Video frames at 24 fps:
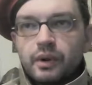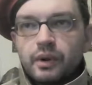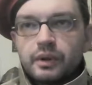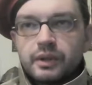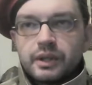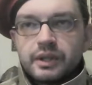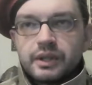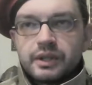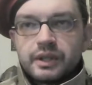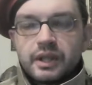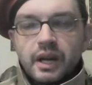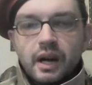for
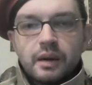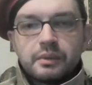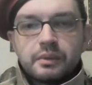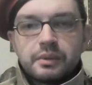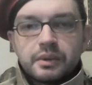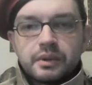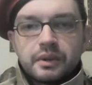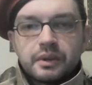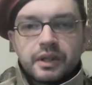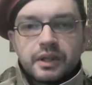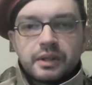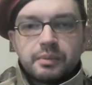this
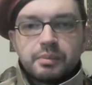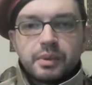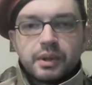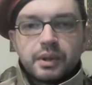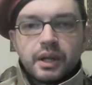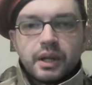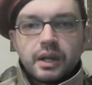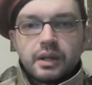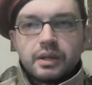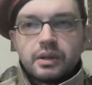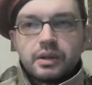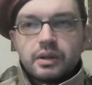counter
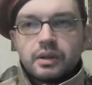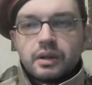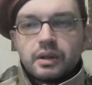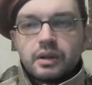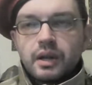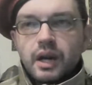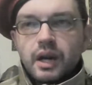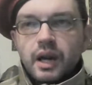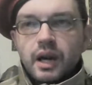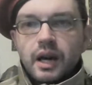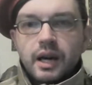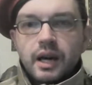espionage
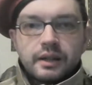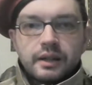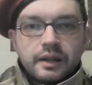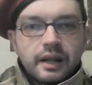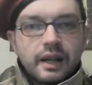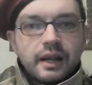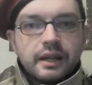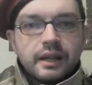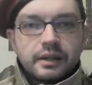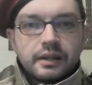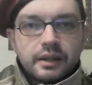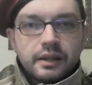and
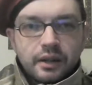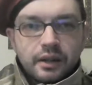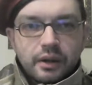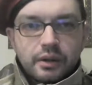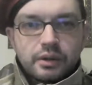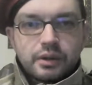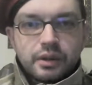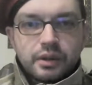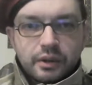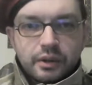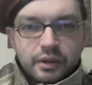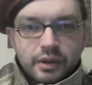later
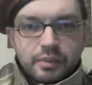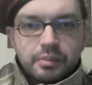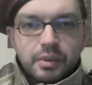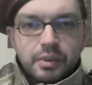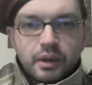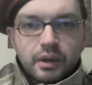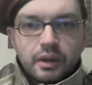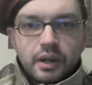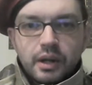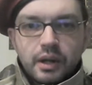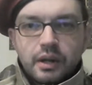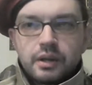also
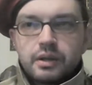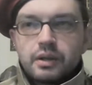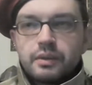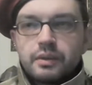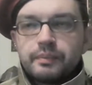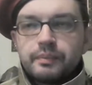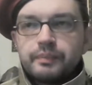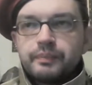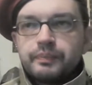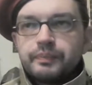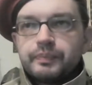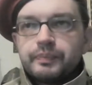
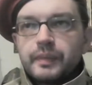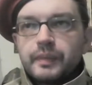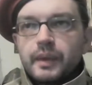espionage